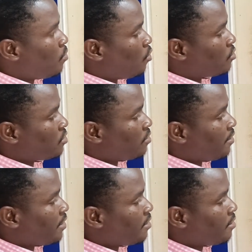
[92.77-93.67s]
plus
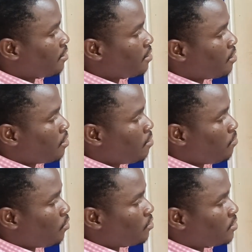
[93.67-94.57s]
3
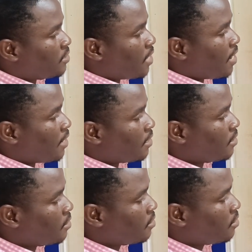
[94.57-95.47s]
plus 9
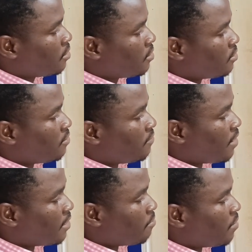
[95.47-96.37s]

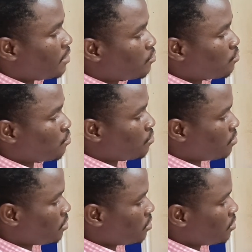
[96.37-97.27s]
divided by 2.
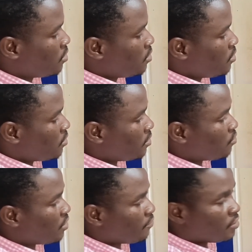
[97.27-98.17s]
This
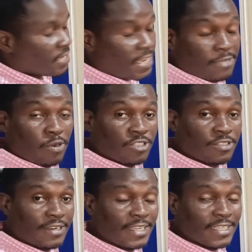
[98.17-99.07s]
will give us 8 plus
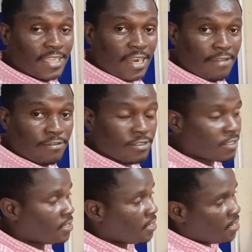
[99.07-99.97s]
3 is 11.
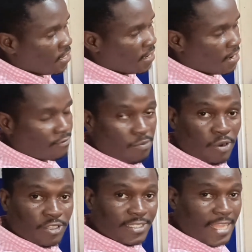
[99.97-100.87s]
11
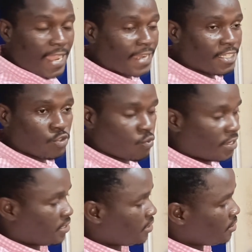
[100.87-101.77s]
plus 9 is
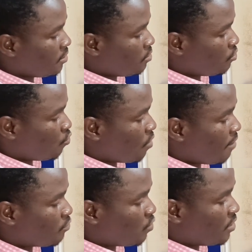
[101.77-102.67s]
20. So we
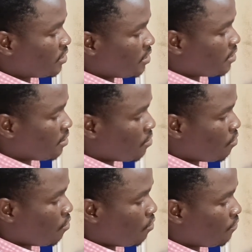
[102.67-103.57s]
have 20
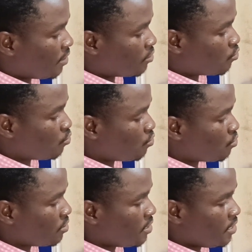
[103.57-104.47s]
all over 2.
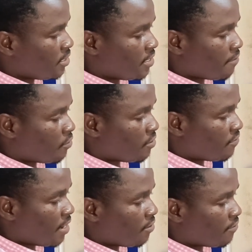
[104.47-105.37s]
Therefore, the
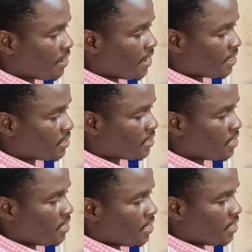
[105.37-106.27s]
value of s
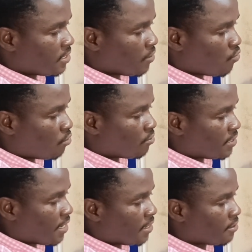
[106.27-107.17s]
is equal to
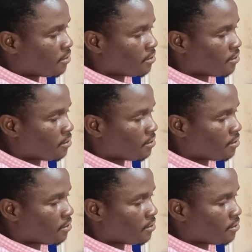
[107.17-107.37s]
10.